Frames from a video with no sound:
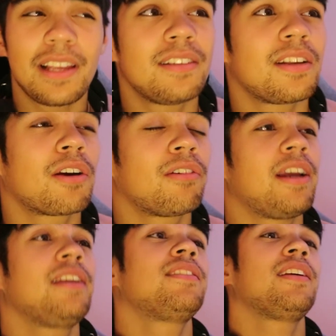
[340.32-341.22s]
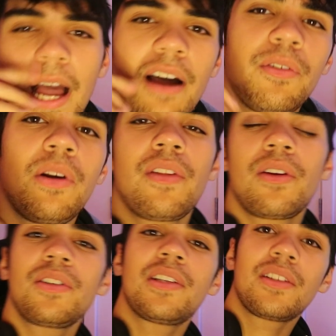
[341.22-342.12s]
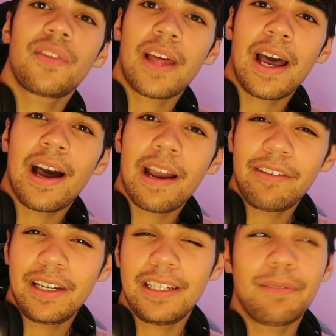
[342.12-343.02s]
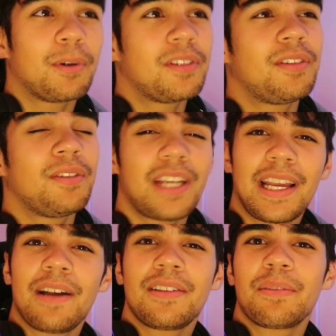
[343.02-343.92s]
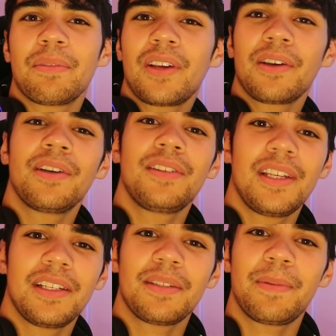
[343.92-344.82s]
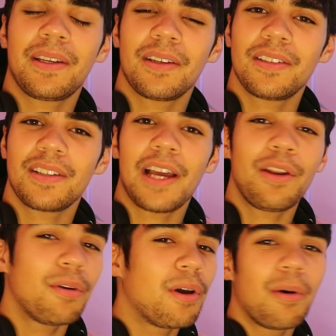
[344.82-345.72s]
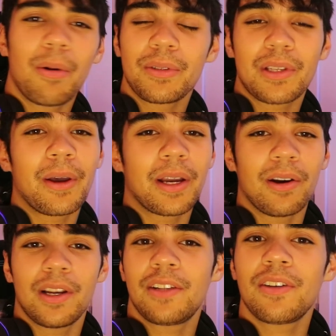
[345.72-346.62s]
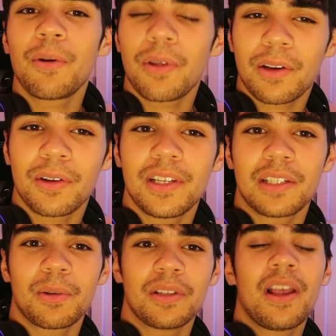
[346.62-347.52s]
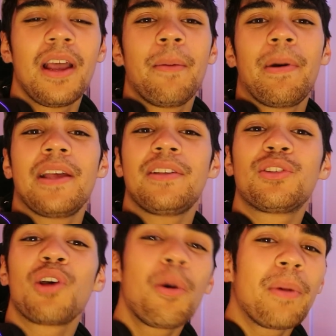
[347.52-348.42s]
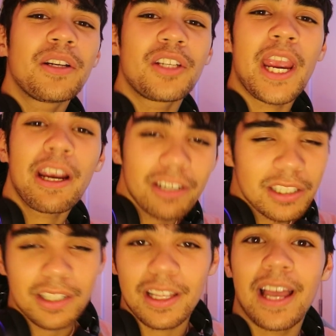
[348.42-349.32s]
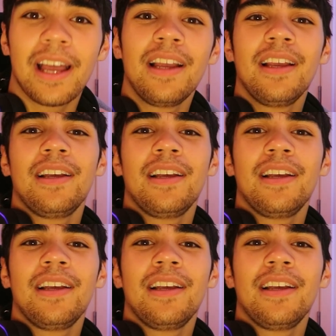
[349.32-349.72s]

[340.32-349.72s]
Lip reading: is crazy. Out of all of the nonsense for that, I really want to check out some of Coco's scenes because I don't know what was going on. I don't know what the context was, but there's so much English in there,